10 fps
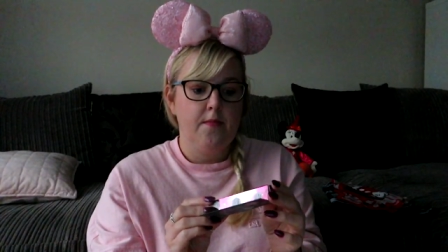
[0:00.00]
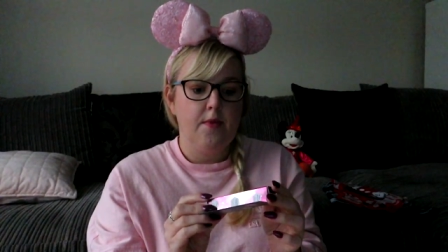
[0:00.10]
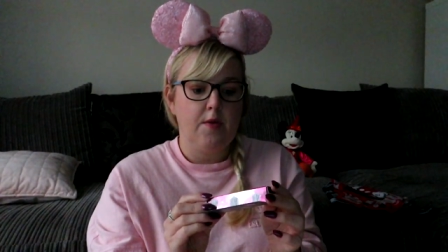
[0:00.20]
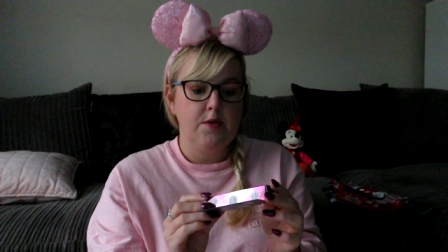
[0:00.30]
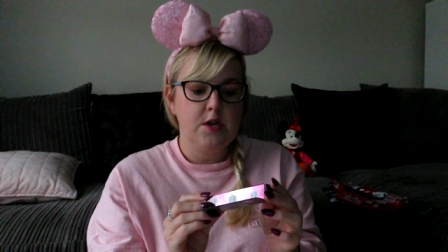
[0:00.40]

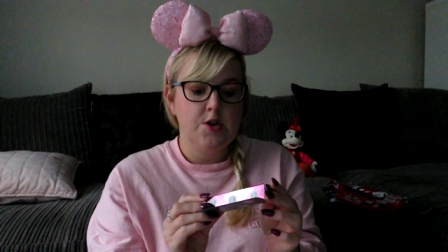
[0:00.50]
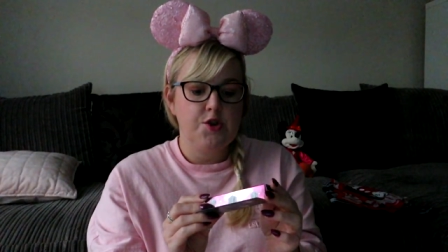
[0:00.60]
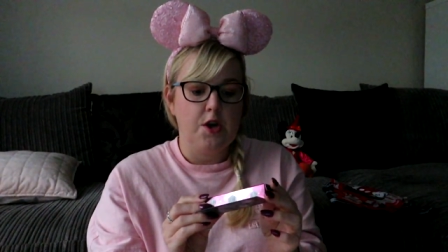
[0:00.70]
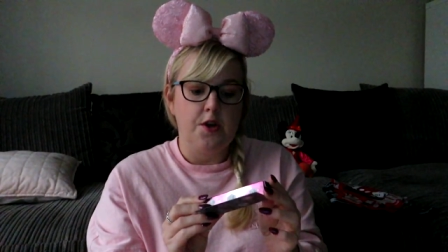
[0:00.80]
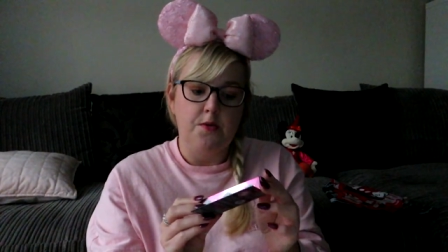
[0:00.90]
but I wanted to
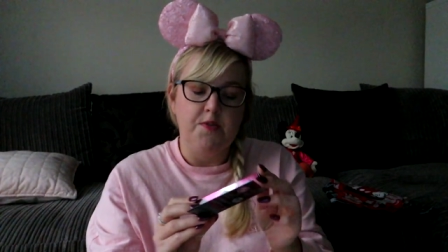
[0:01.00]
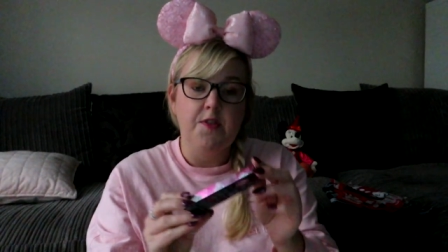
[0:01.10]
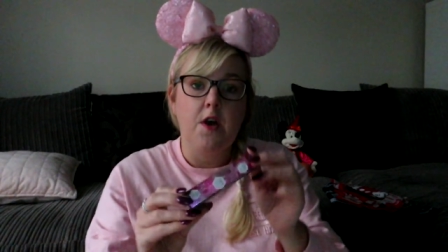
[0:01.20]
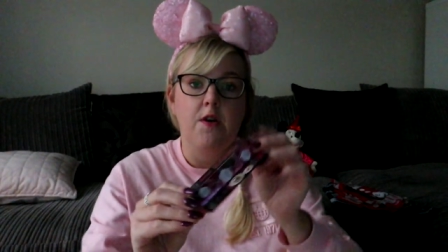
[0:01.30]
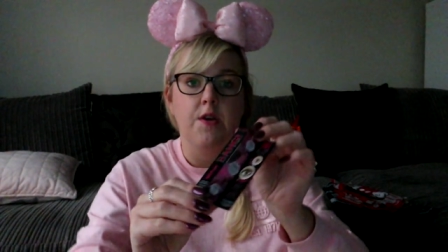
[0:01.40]
try a new
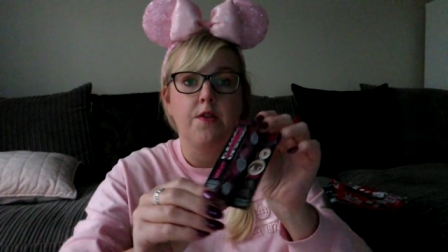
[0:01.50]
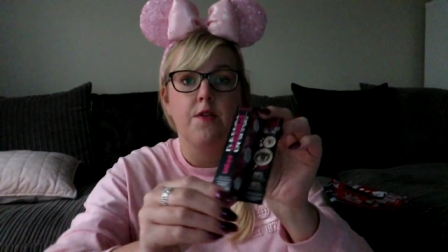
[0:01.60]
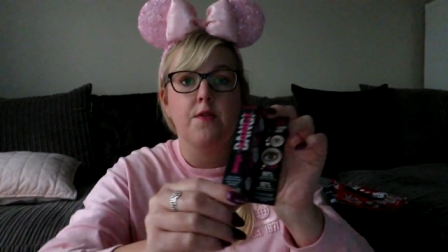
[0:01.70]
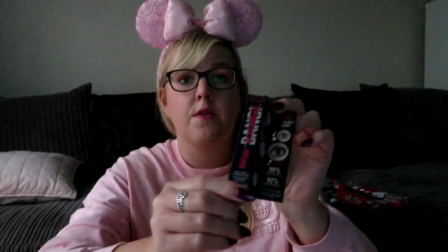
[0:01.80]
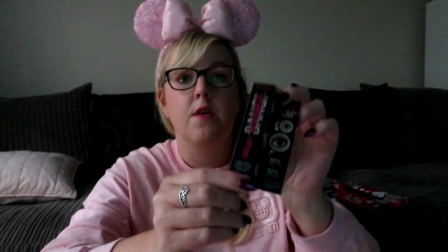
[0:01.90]
mascara because
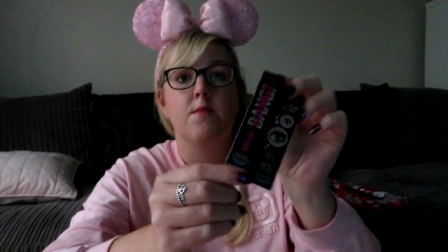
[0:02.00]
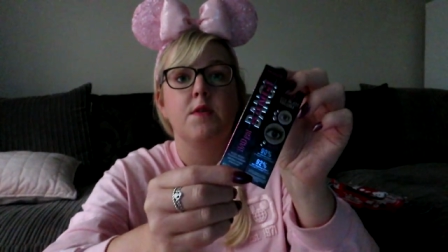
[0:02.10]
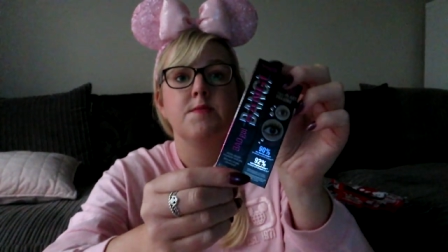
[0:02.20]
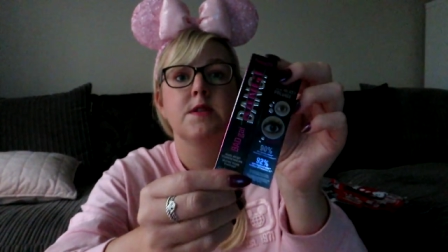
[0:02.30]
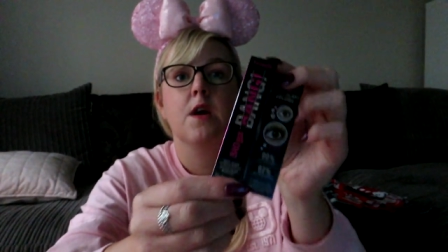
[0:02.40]
my
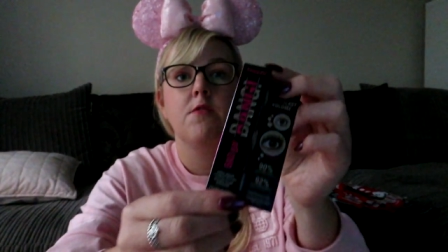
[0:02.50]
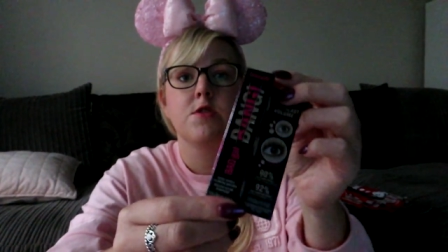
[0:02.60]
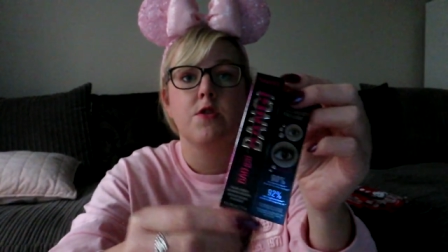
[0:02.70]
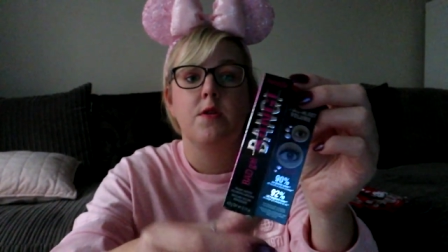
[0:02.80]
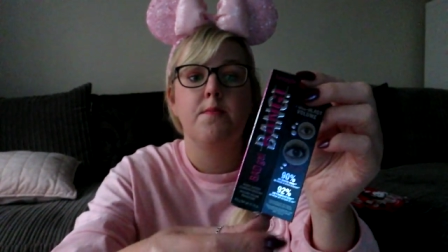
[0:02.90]

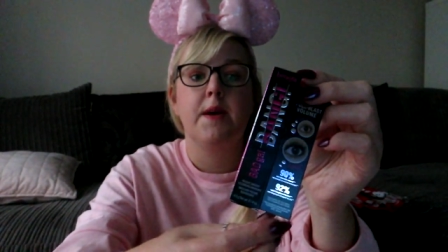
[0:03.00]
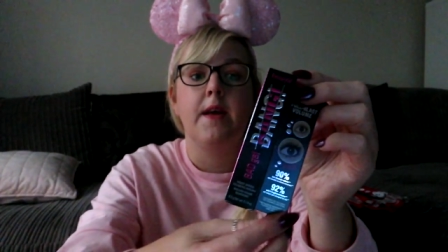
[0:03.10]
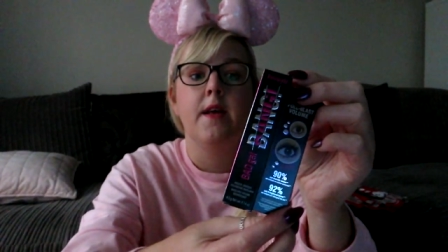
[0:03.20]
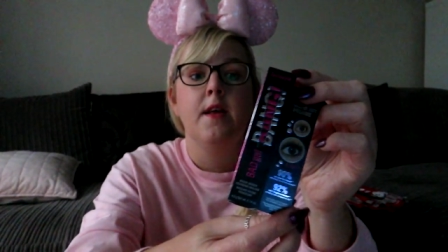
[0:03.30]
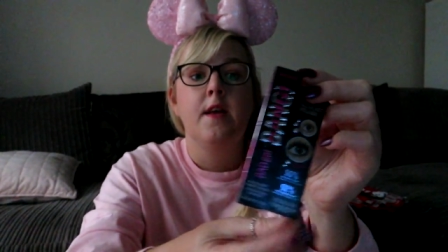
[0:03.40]
mascara's gone a bit